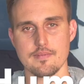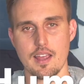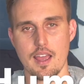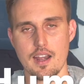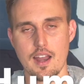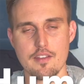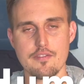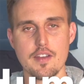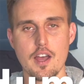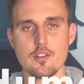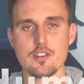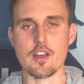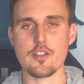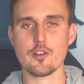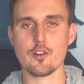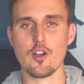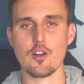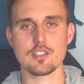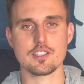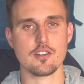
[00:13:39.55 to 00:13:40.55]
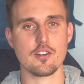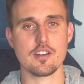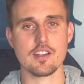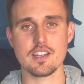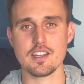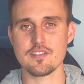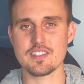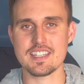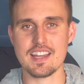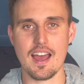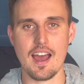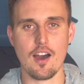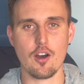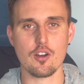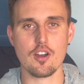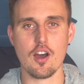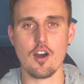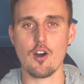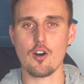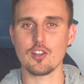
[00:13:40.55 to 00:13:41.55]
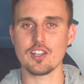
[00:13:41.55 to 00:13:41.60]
And I found other alternatives to alcohol